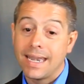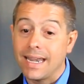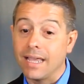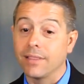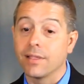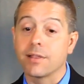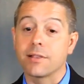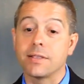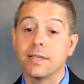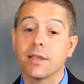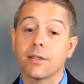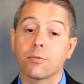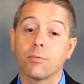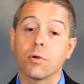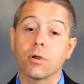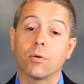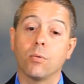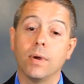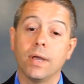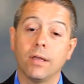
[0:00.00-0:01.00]
Now, this does
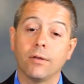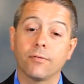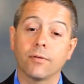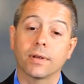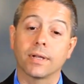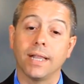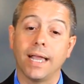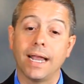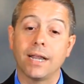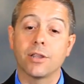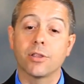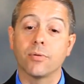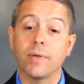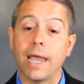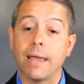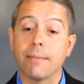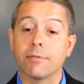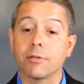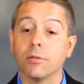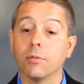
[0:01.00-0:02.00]
work well for clients who
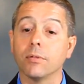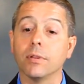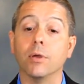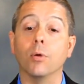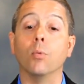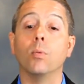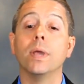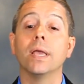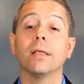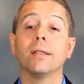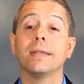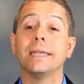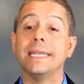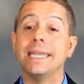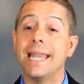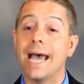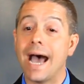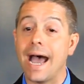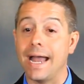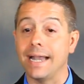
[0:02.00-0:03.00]
absolutely will
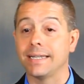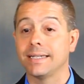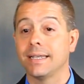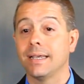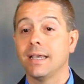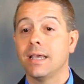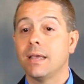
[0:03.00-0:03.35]
not